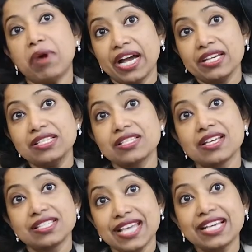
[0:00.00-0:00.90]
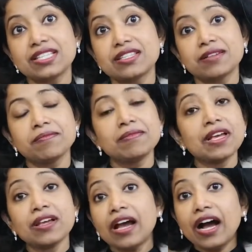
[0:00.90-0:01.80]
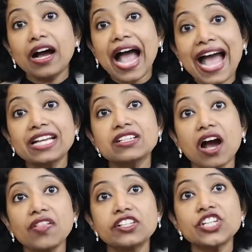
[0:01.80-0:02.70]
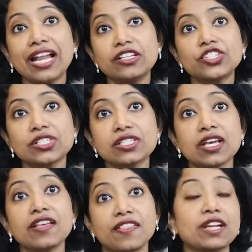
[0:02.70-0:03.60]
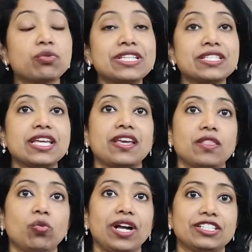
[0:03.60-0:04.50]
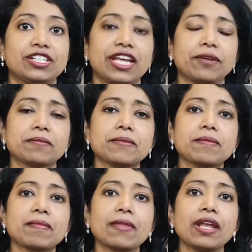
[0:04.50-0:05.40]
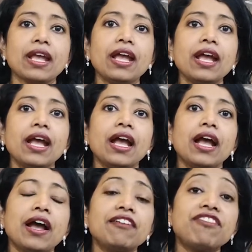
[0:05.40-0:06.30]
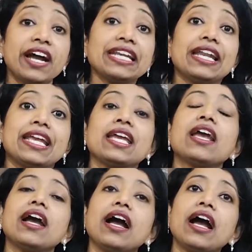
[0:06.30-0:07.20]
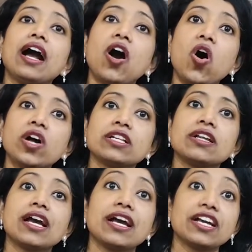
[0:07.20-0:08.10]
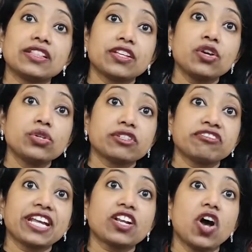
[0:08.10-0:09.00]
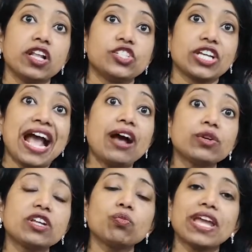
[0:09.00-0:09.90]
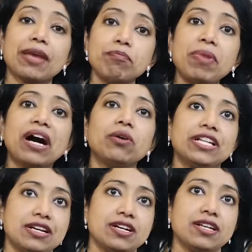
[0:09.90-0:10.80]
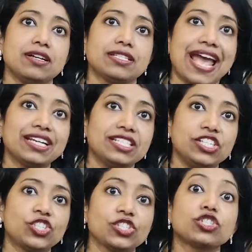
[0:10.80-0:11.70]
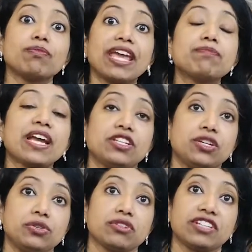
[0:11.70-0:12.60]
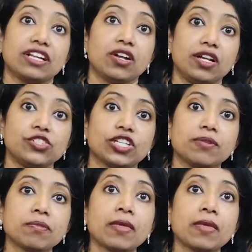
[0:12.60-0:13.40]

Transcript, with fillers: bias, sexism, uh, and other challenges that we see in the world today. Finally, on the use of technology, how can we empower learners and teachers to make better use of technology?